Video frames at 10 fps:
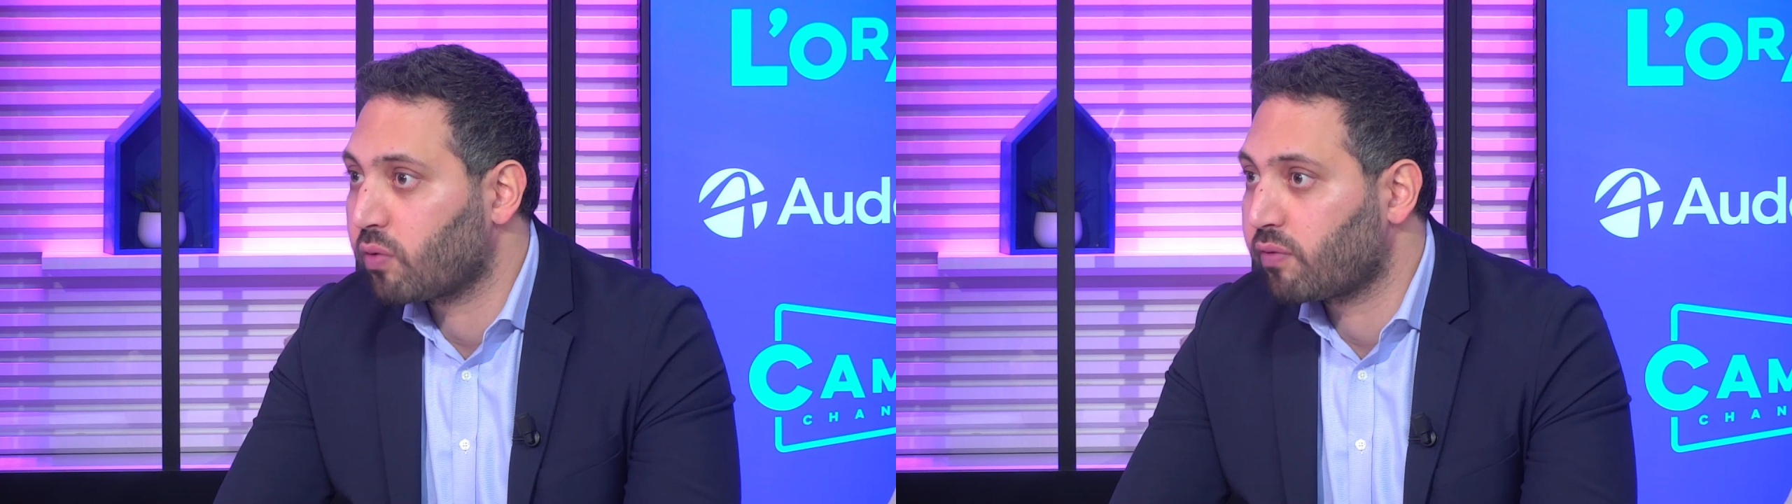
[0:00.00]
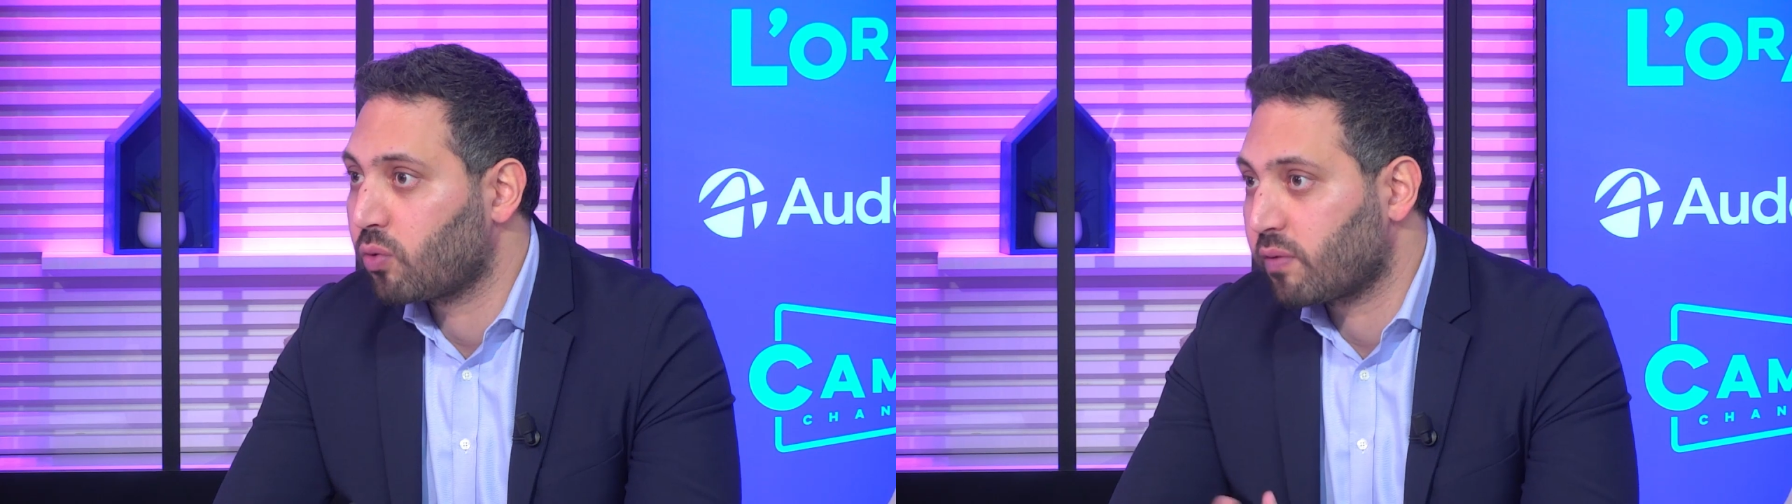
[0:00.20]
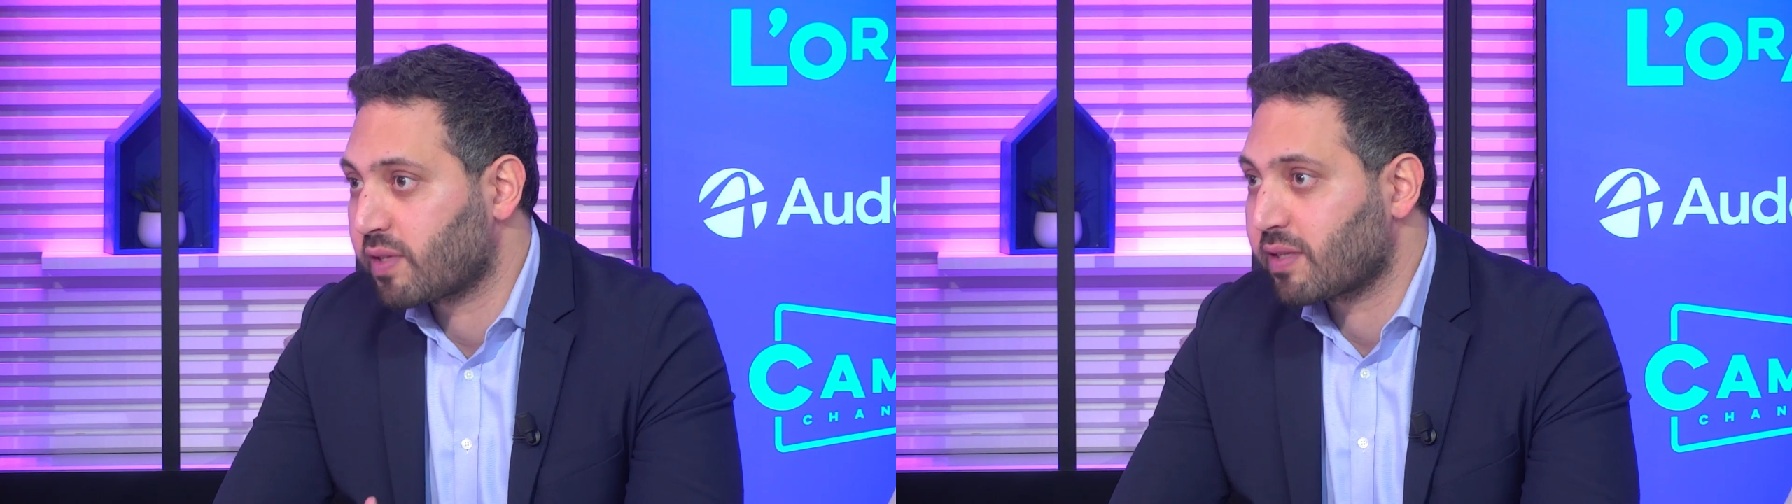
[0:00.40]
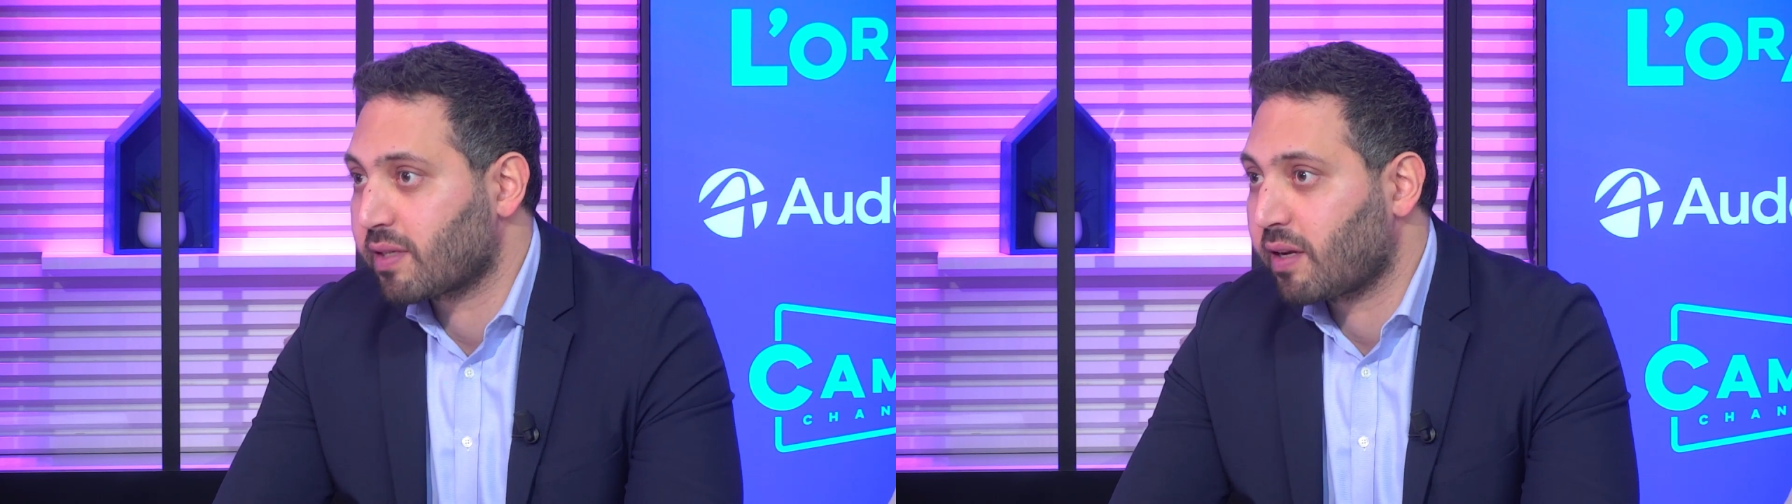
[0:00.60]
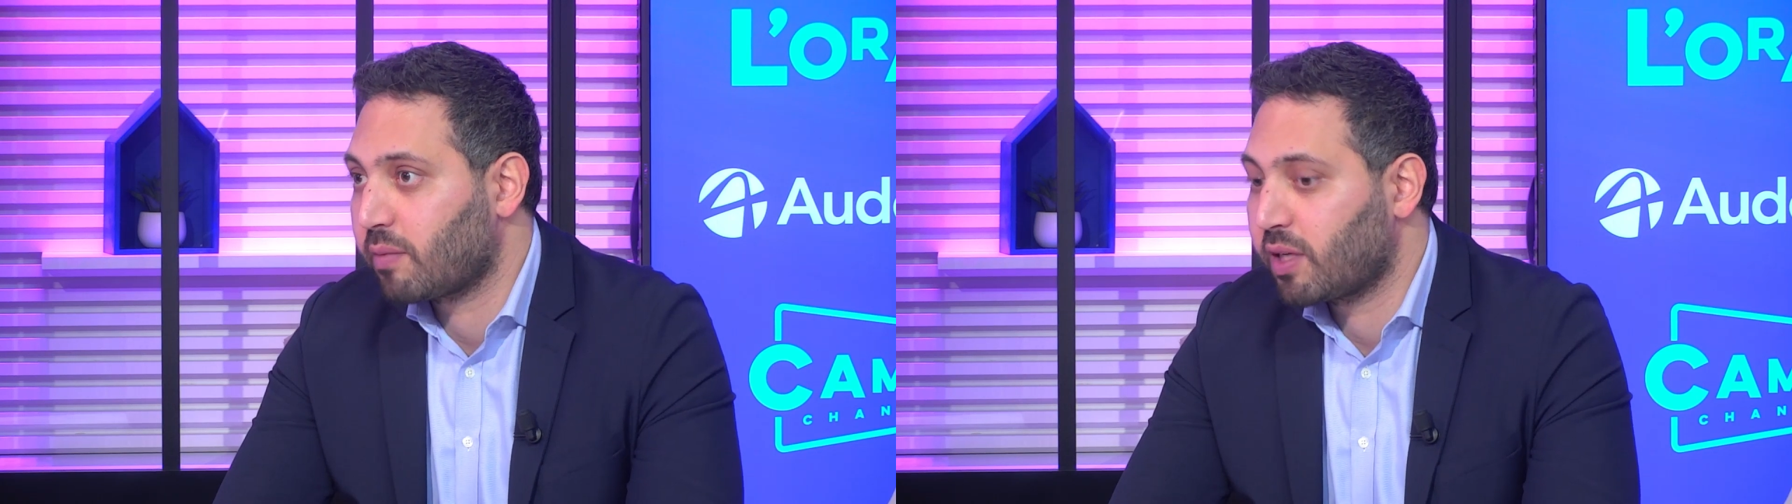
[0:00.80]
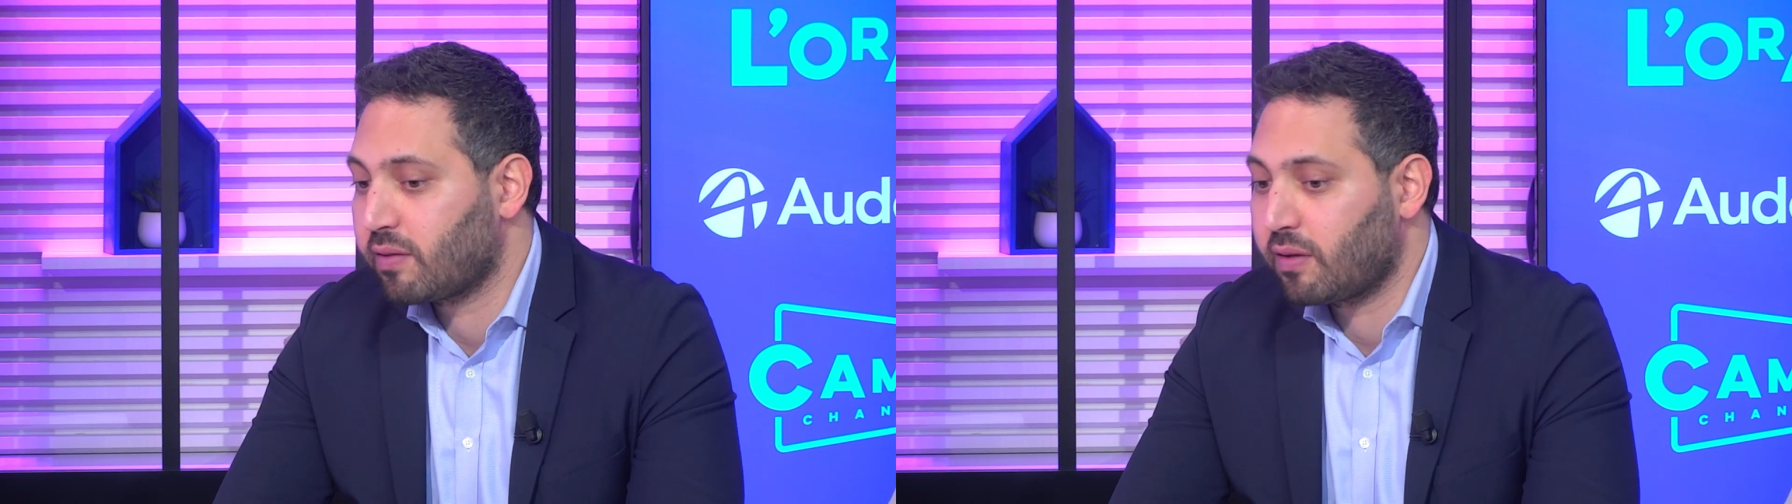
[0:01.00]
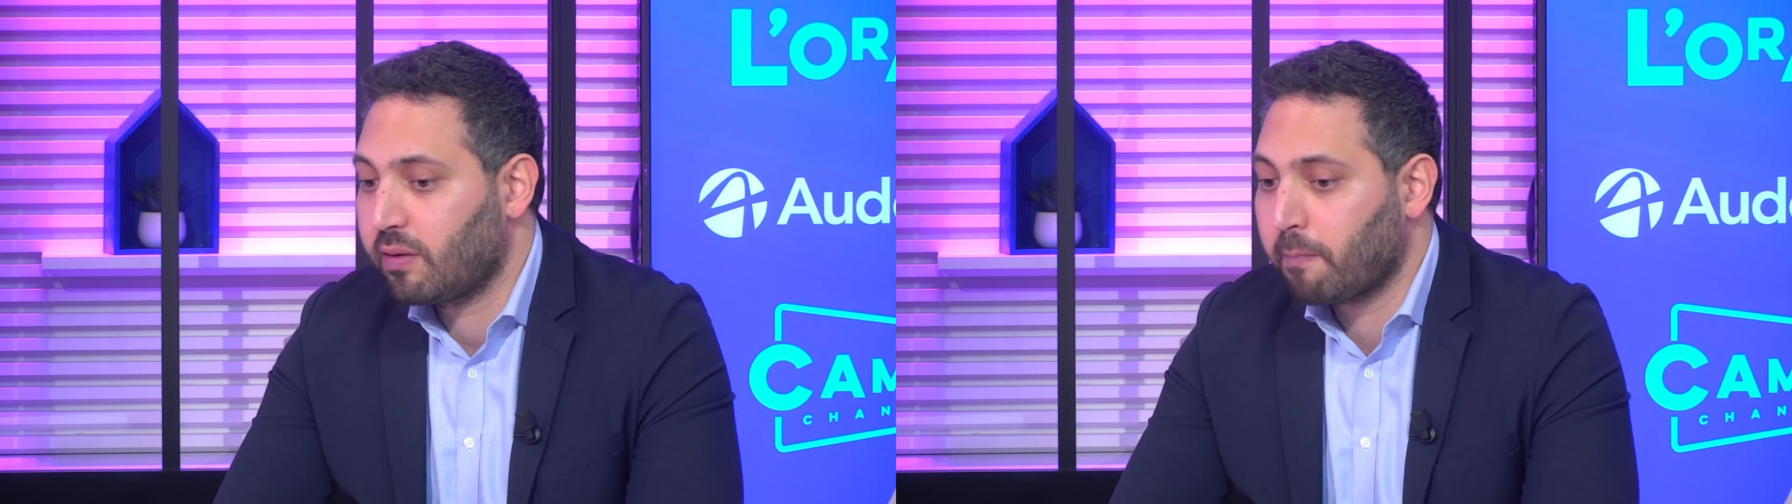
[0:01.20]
of view of sustainability.